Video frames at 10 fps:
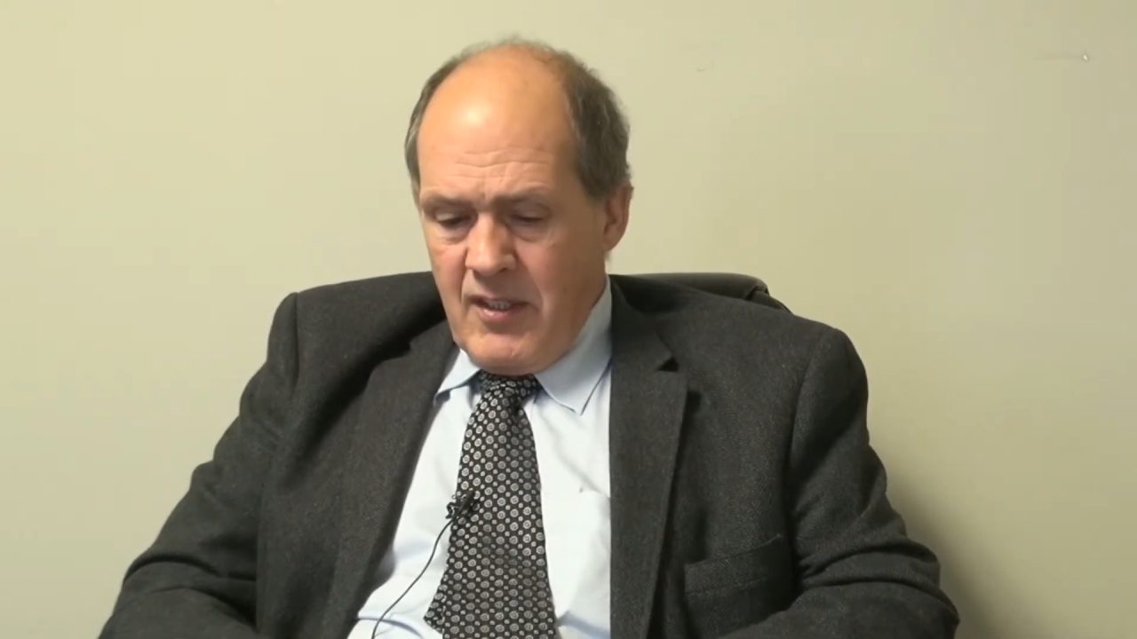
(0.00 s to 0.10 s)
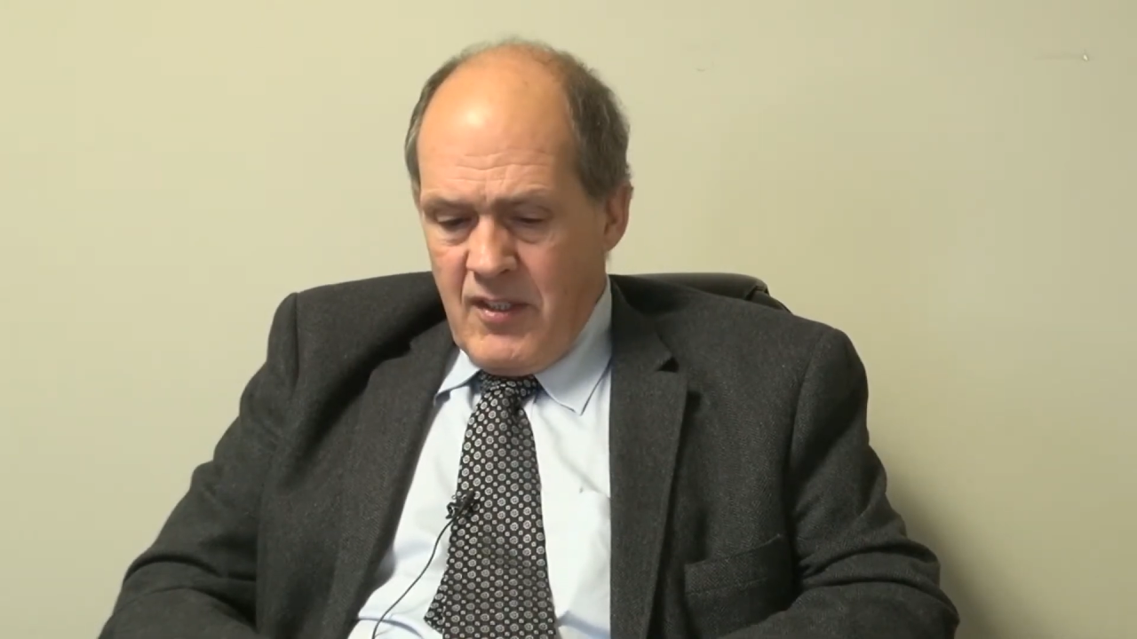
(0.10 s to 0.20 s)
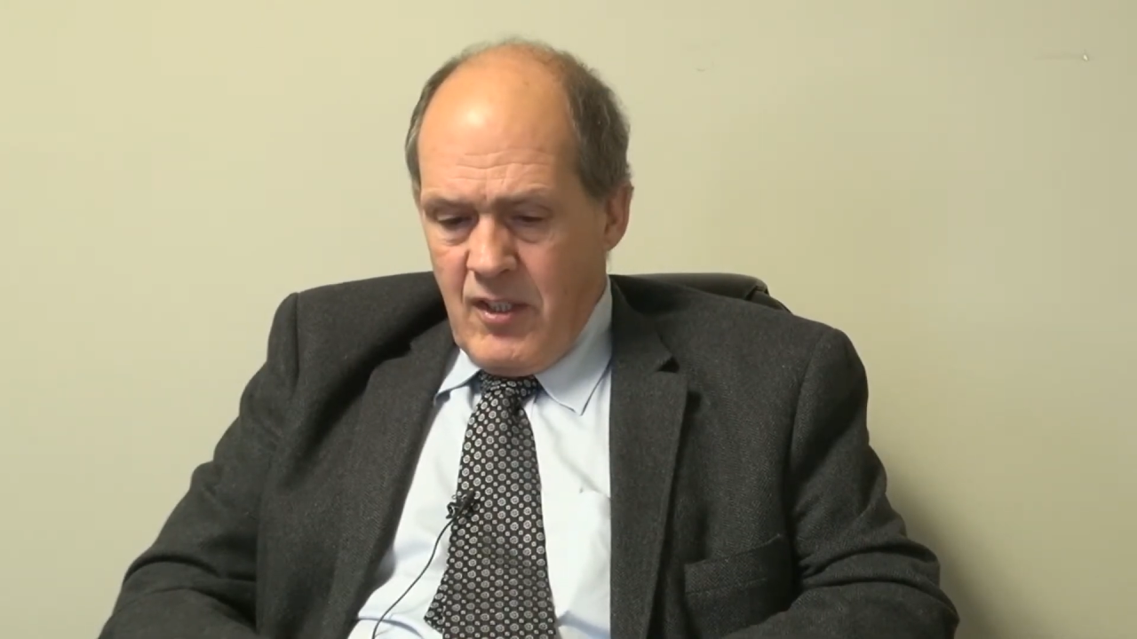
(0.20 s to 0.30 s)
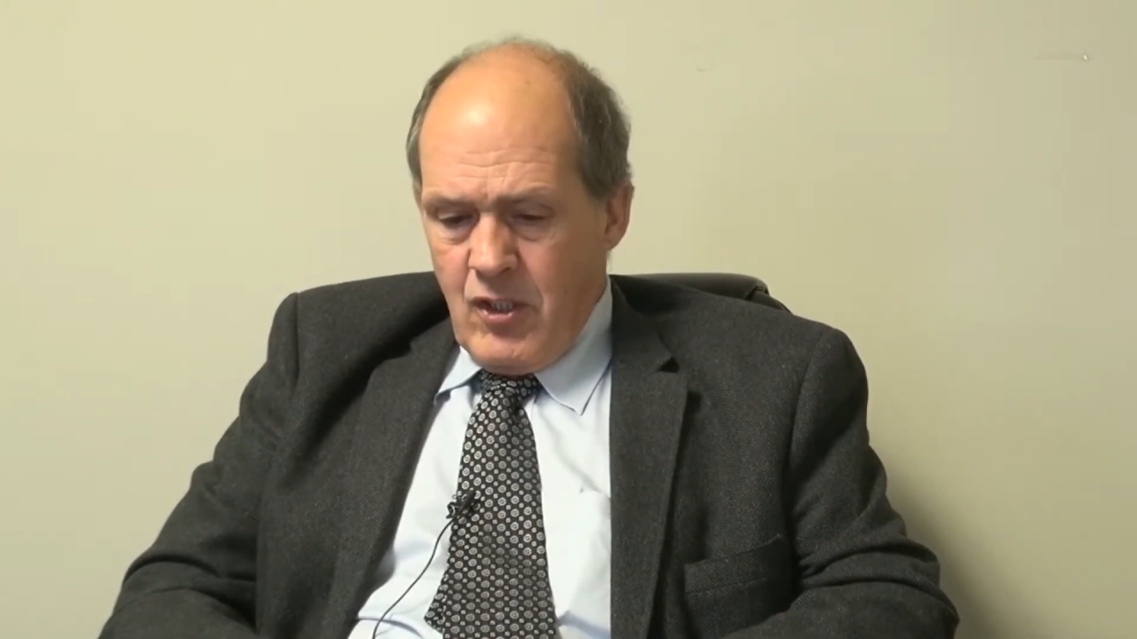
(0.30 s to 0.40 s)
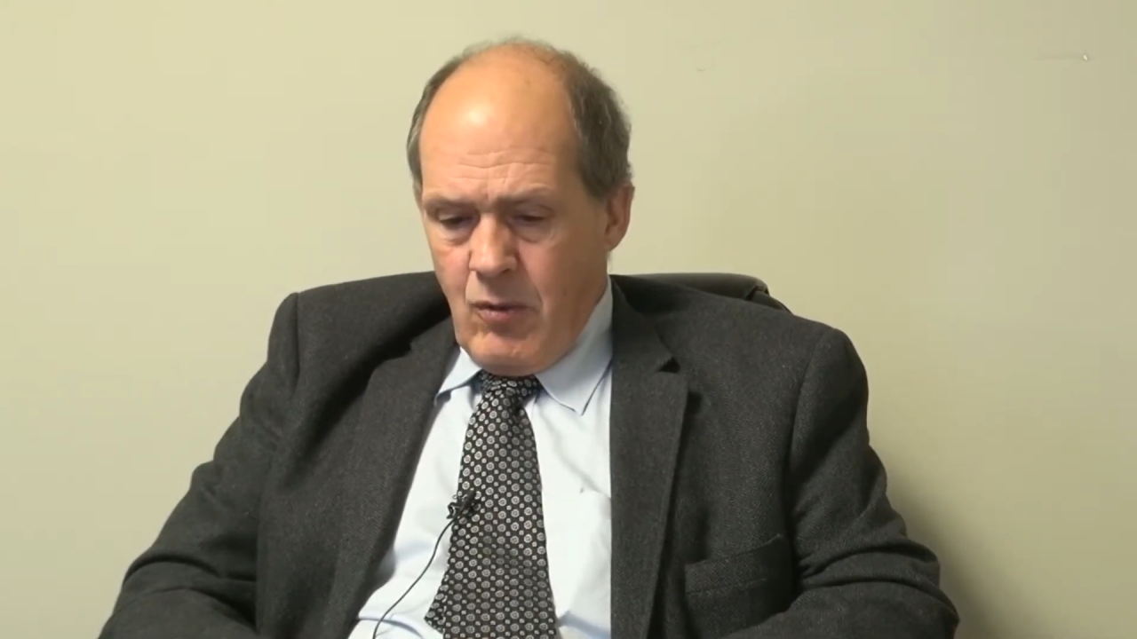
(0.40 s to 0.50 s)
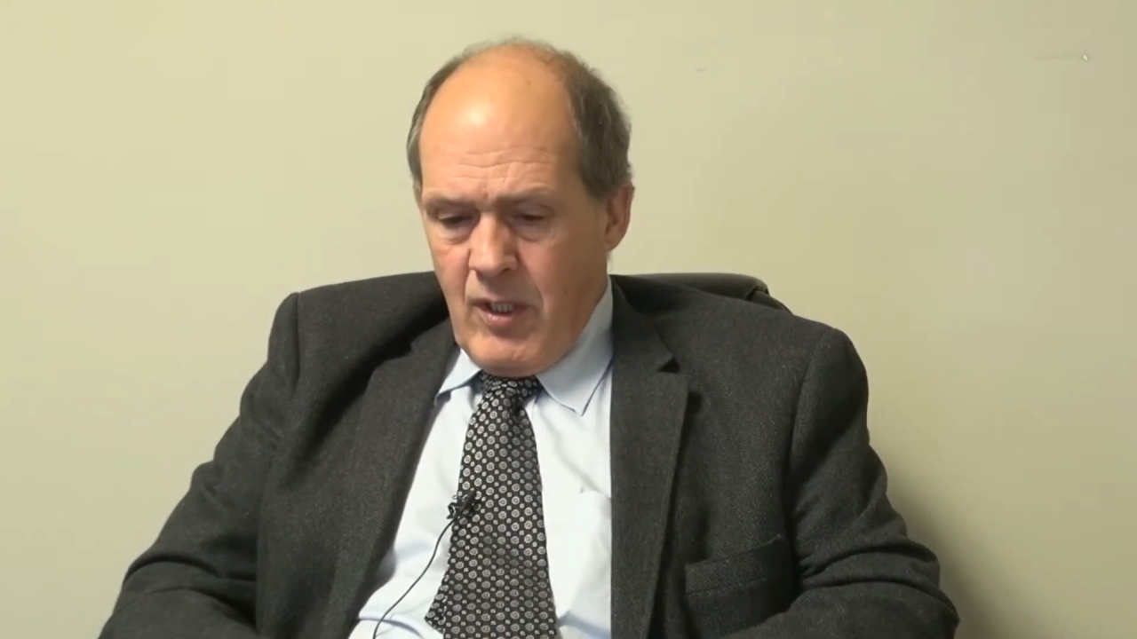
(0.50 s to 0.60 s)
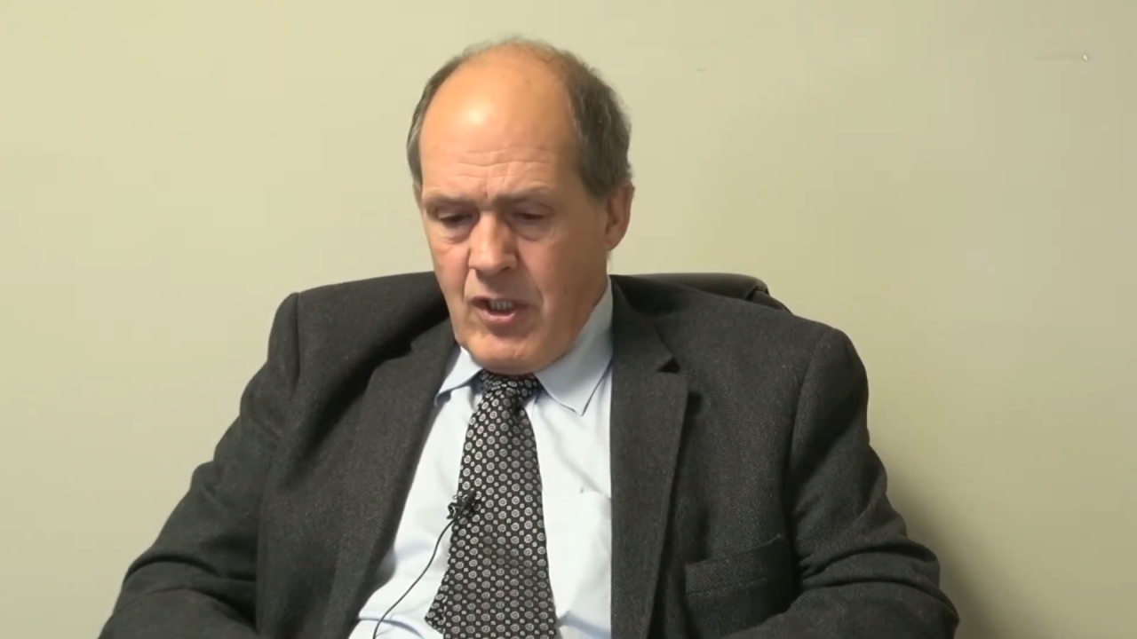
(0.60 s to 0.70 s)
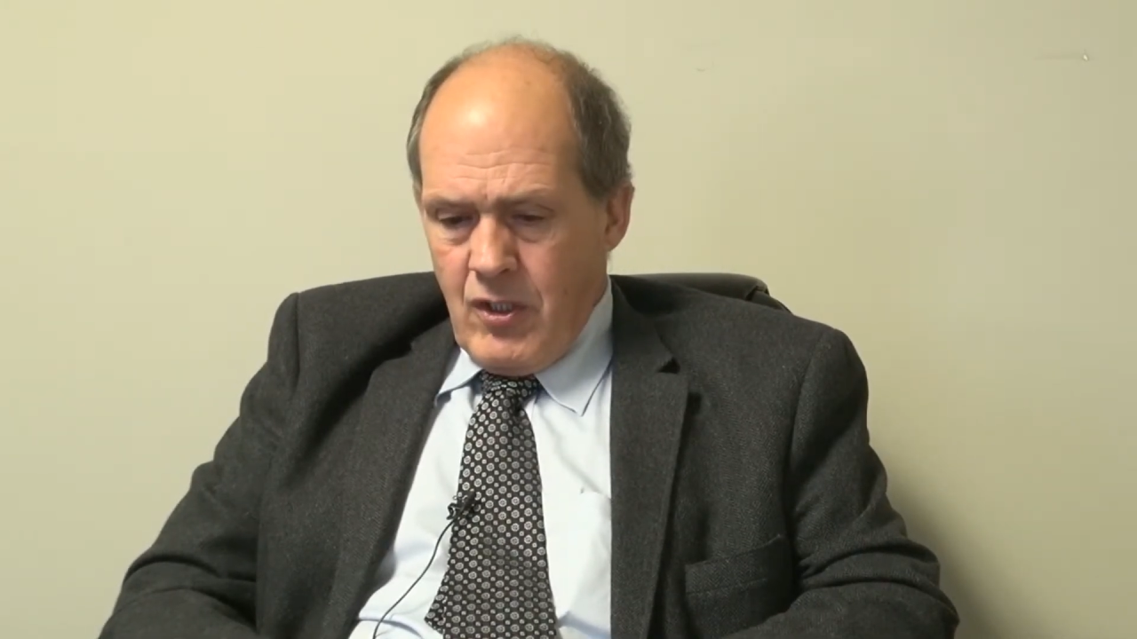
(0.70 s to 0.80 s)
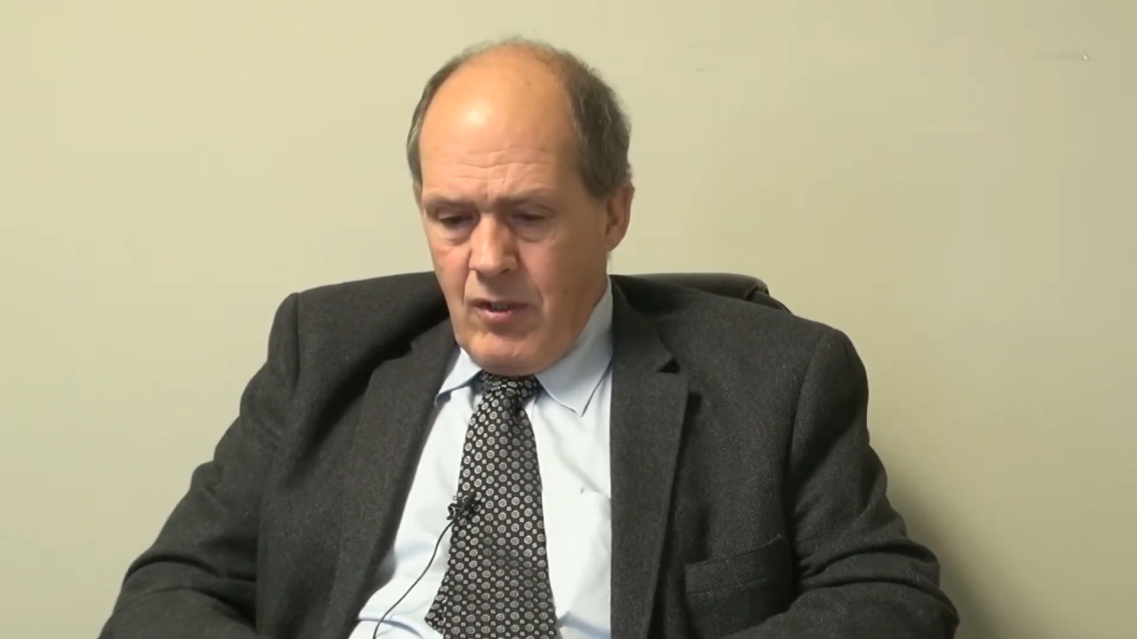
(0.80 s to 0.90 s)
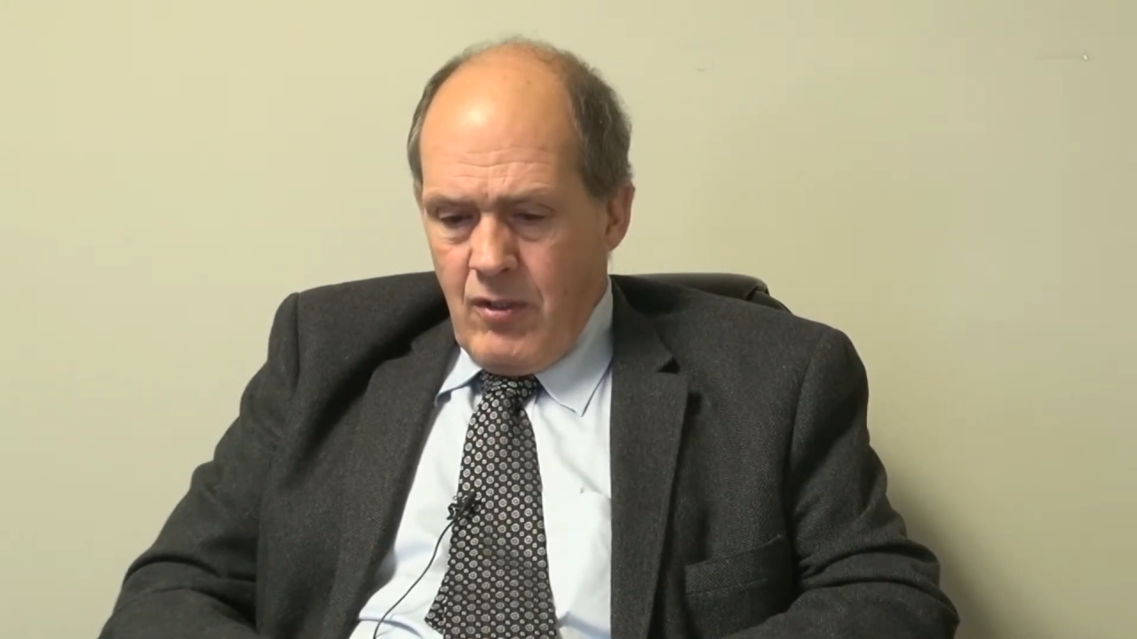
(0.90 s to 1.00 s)

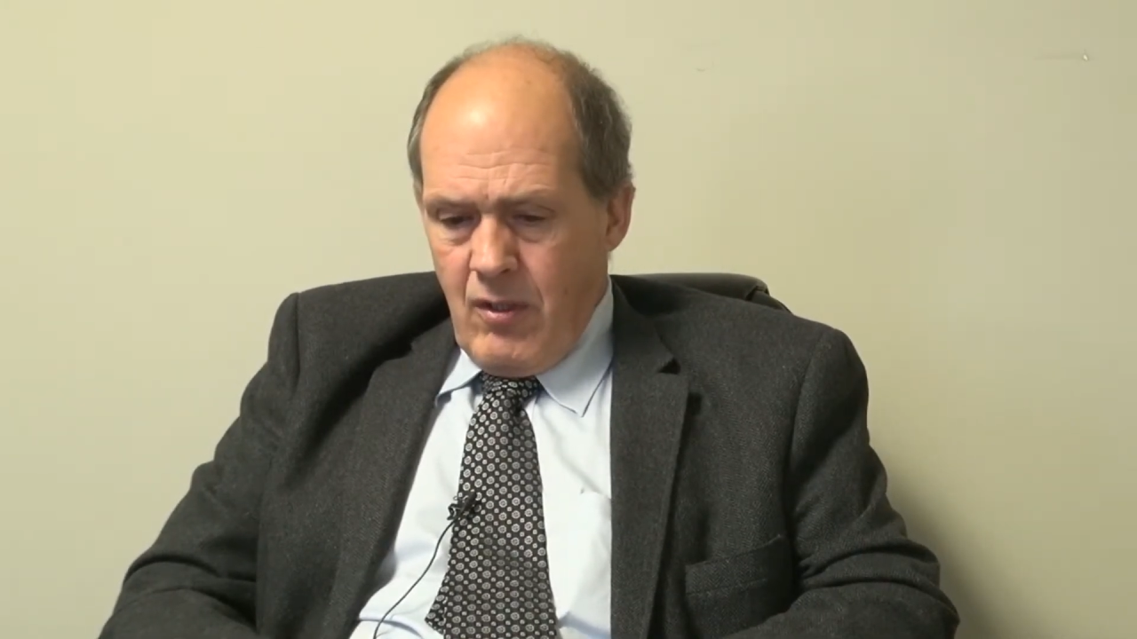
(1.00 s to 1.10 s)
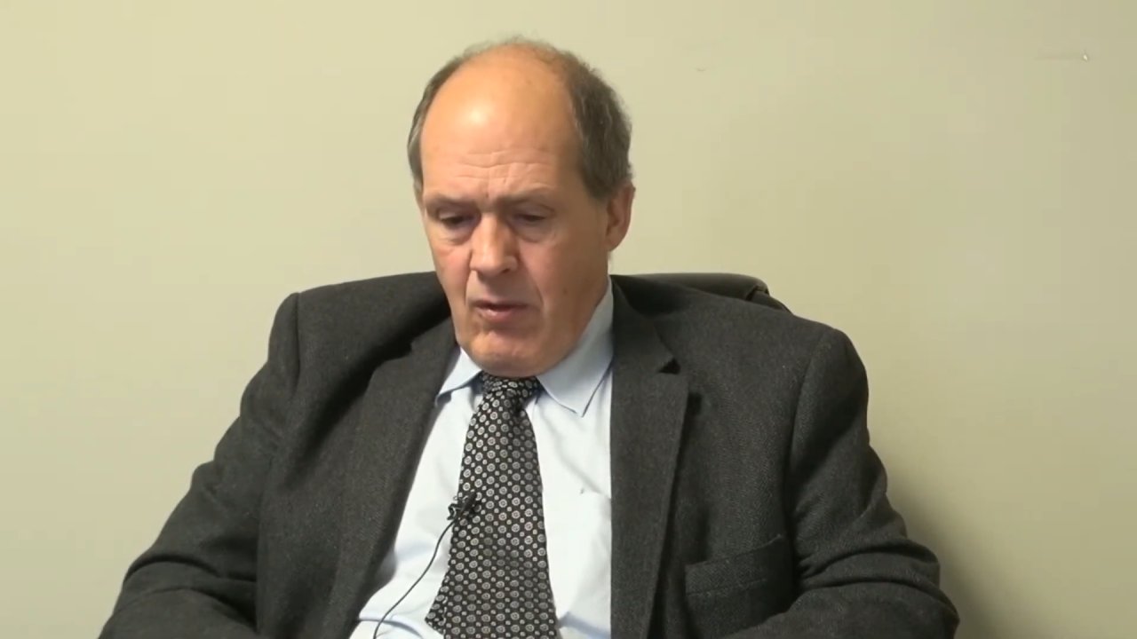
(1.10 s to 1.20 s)
situation to